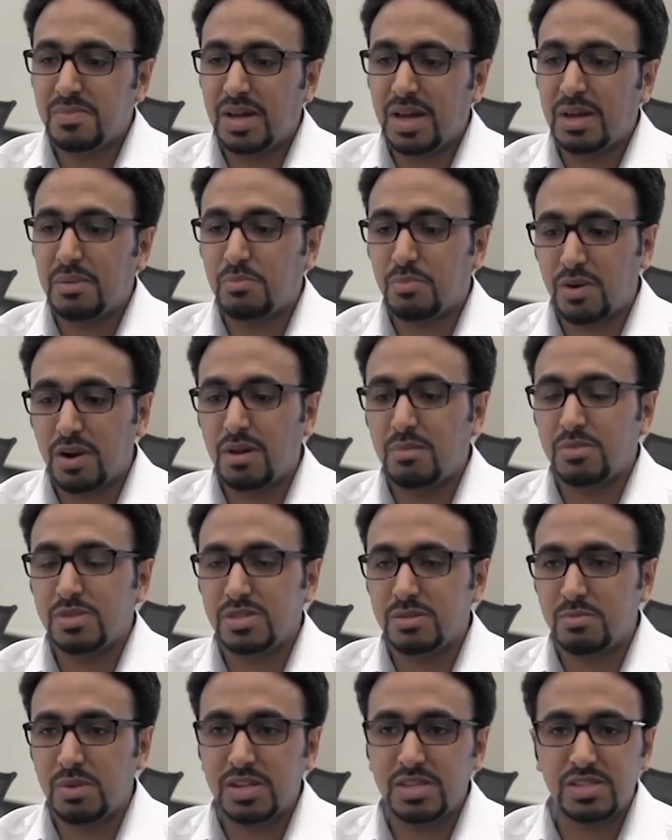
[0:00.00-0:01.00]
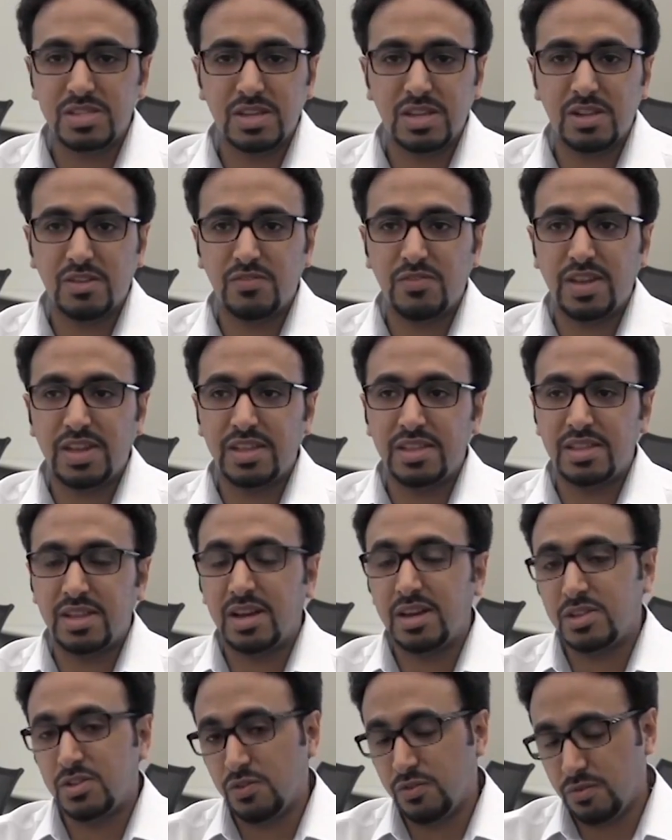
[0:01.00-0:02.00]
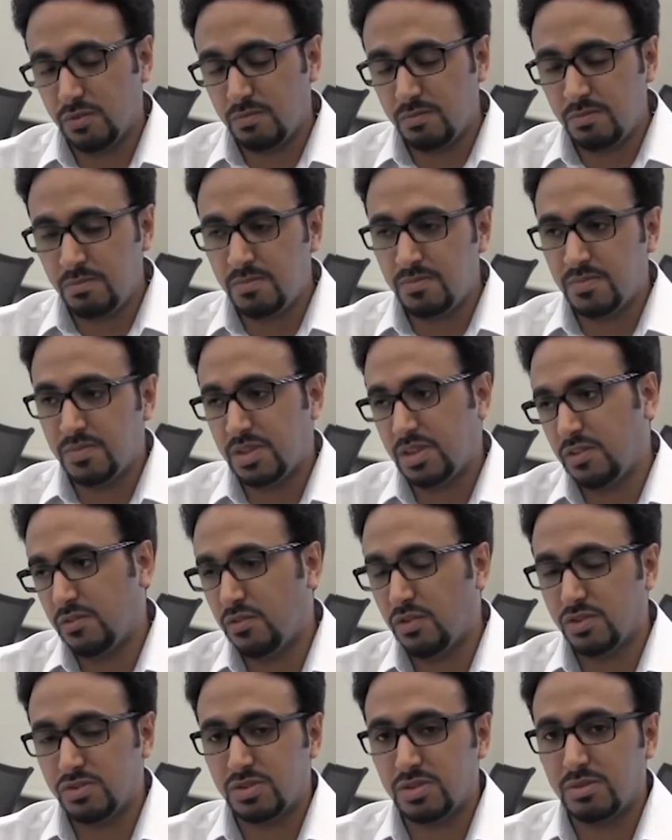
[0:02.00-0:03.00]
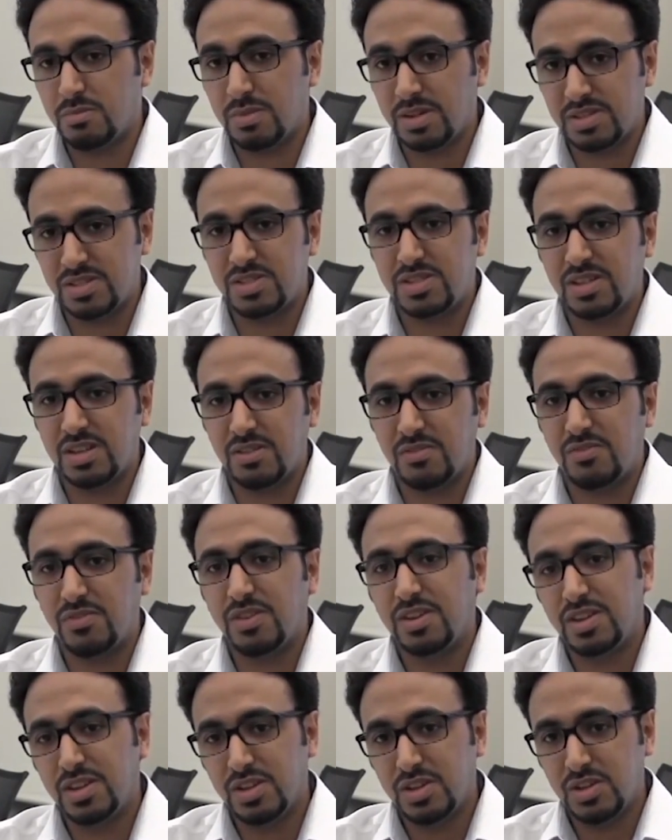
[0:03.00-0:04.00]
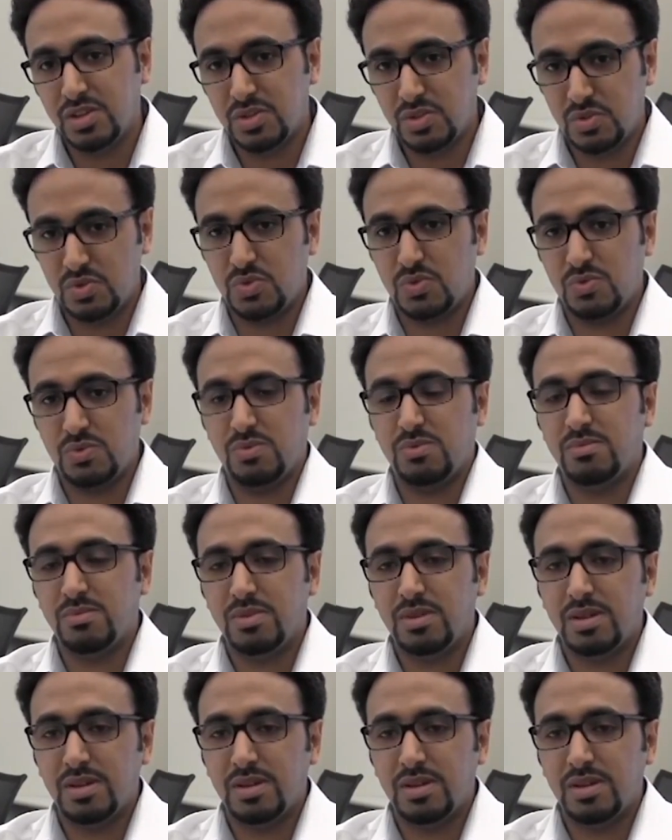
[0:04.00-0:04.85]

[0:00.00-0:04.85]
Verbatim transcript: I promised myself and I devoted myself to